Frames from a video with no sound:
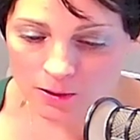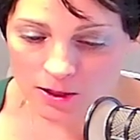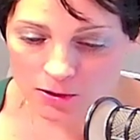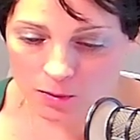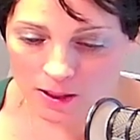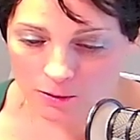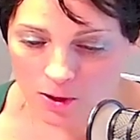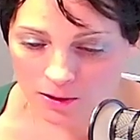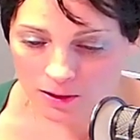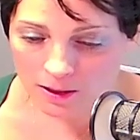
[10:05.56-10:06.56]
So here's what I
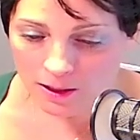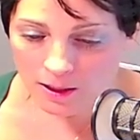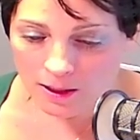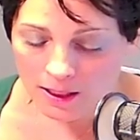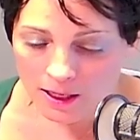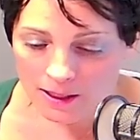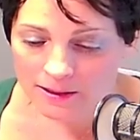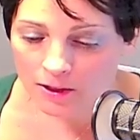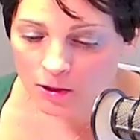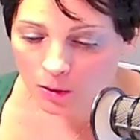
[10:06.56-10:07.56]
wrote. I
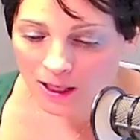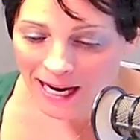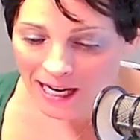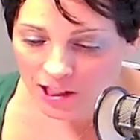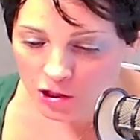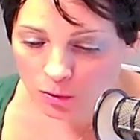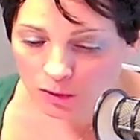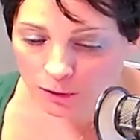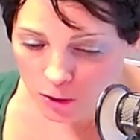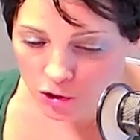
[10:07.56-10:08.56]
said, your
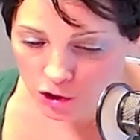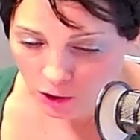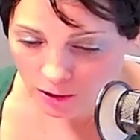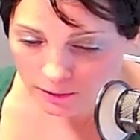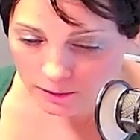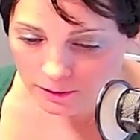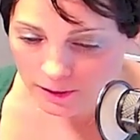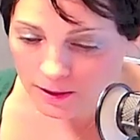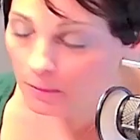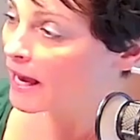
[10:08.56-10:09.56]
actual future
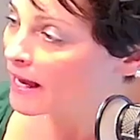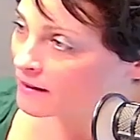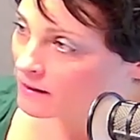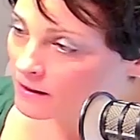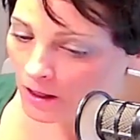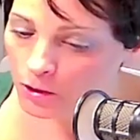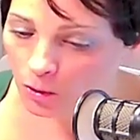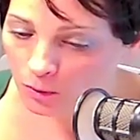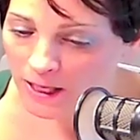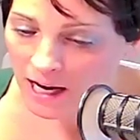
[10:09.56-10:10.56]
depends on
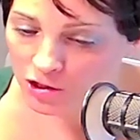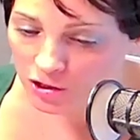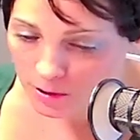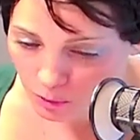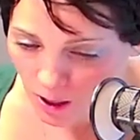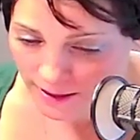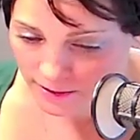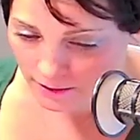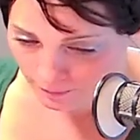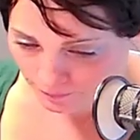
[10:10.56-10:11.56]
your reaction to
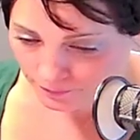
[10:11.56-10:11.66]
price.